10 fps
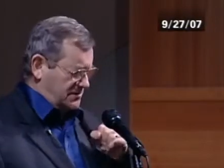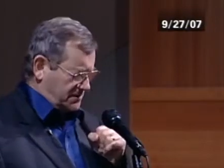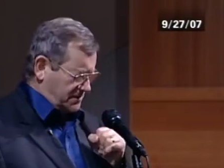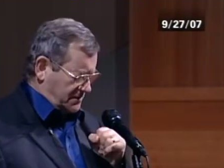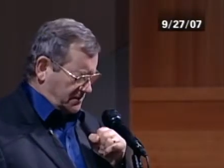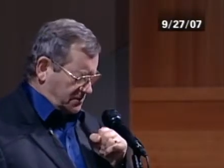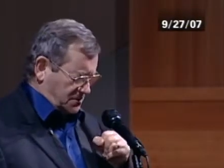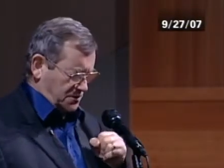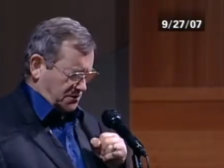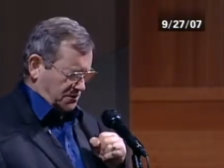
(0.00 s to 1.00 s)
of
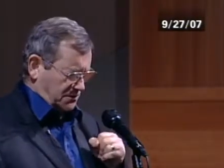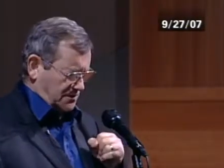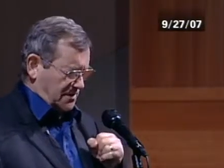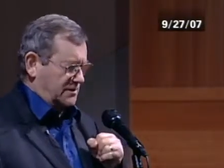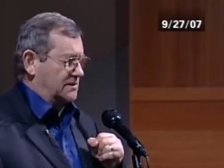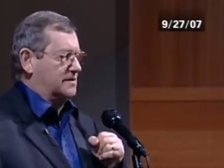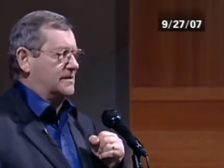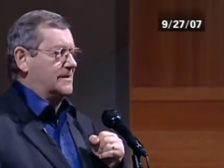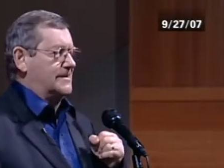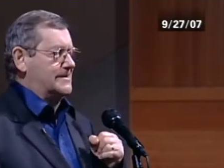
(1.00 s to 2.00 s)
August nineteen
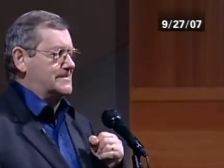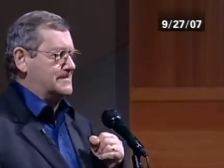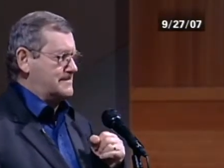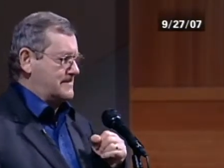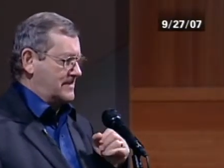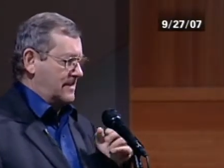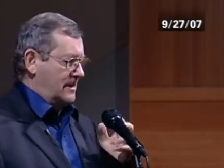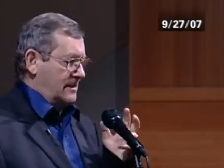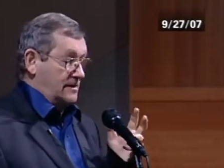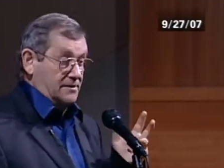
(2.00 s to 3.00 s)
thirty-nine
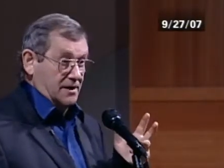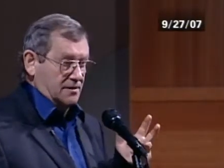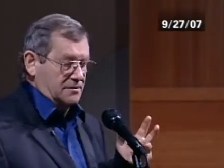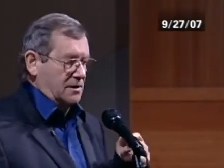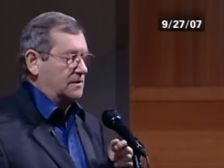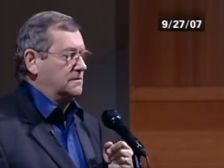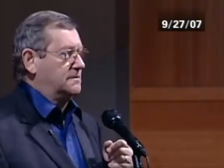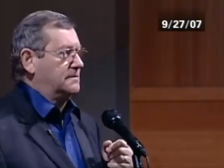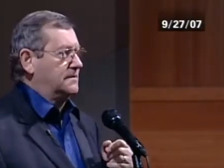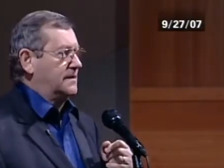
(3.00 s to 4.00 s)
are now
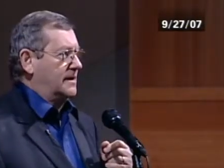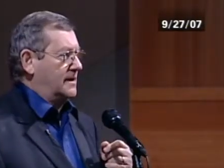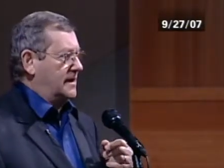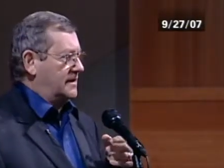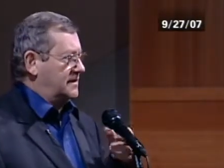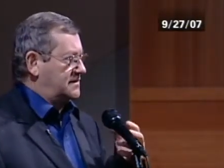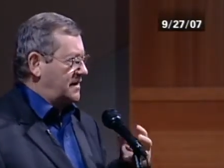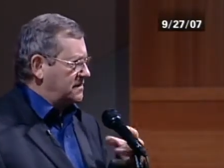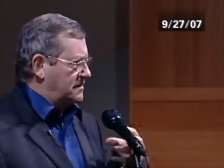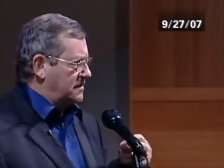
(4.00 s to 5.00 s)
known. And
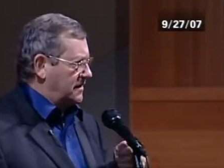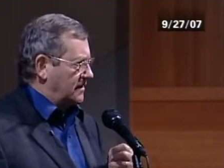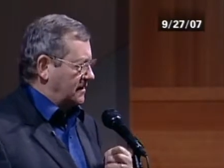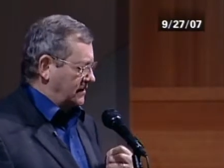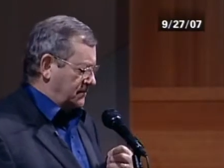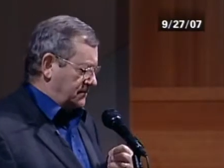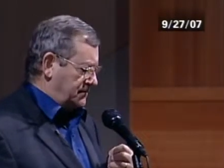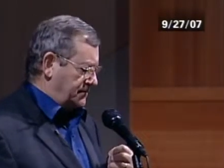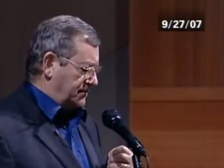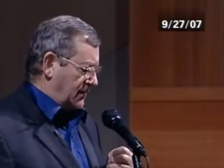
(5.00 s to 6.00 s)
essentially,
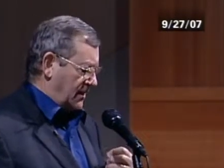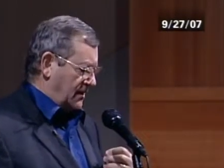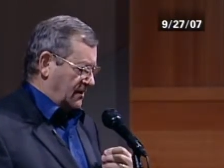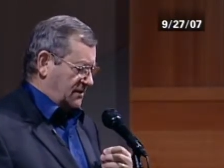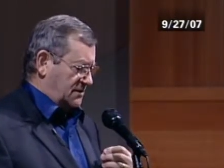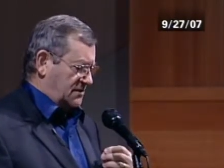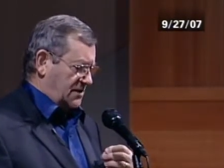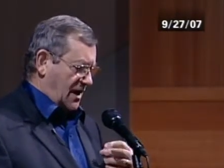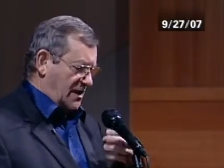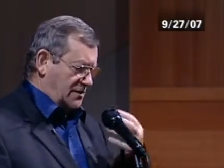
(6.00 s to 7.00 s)

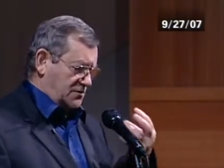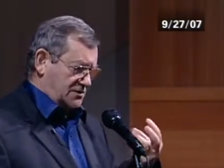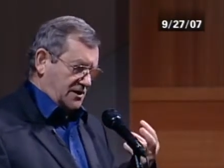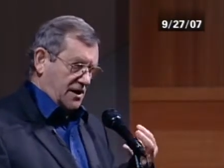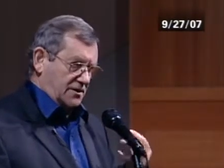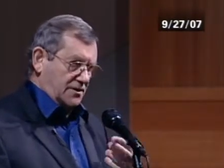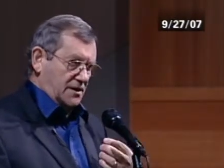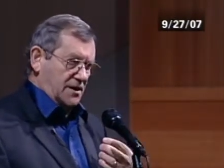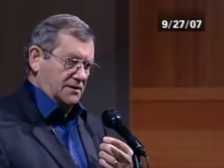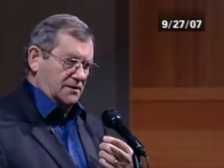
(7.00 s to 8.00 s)
Stalin was
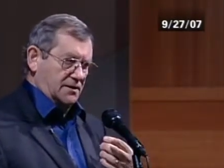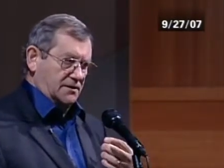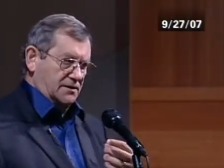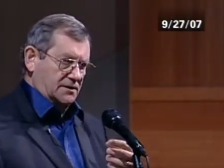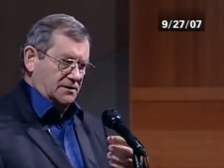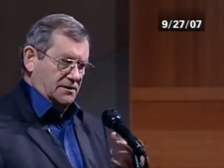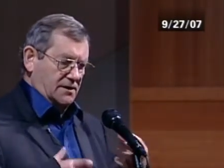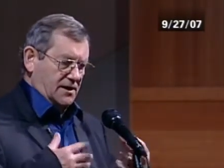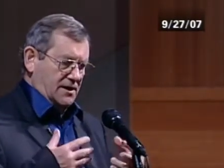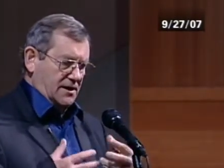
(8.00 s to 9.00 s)
calculating that
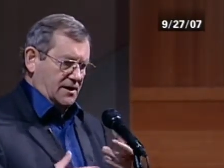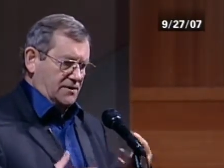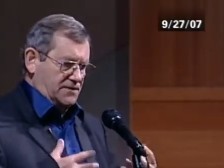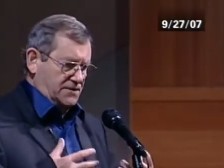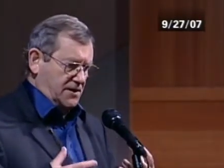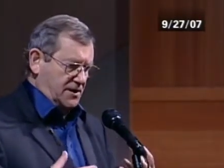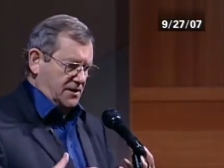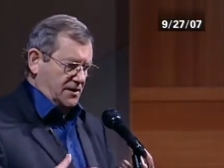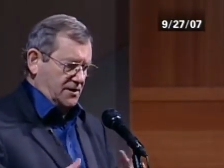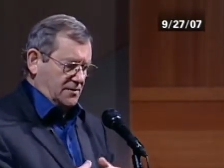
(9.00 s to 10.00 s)
if
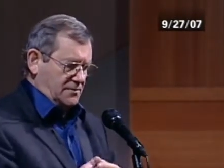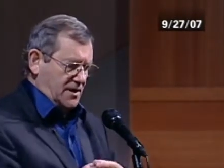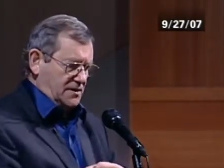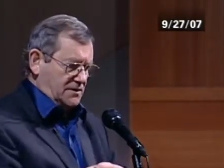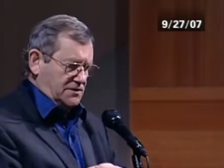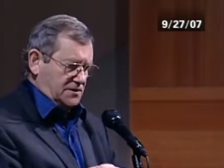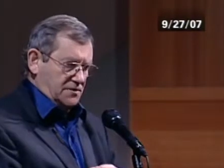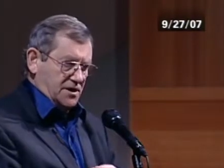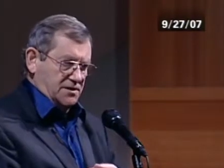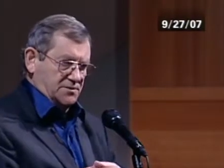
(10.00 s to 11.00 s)
he made this
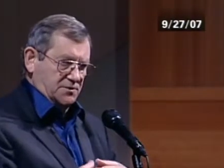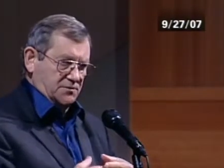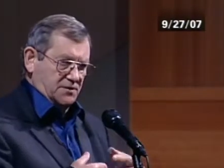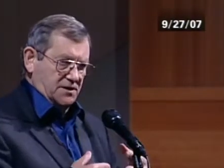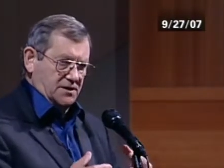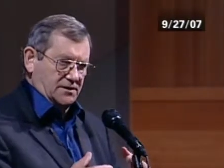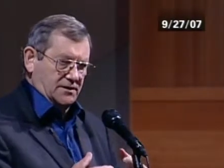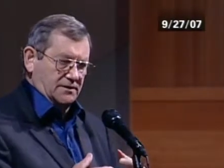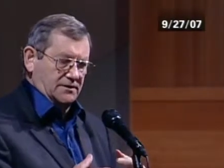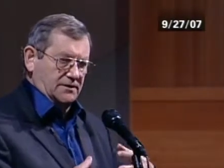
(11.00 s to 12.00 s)
arrangement with
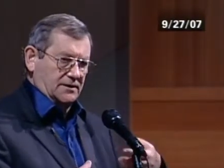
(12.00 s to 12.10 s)
Hitler,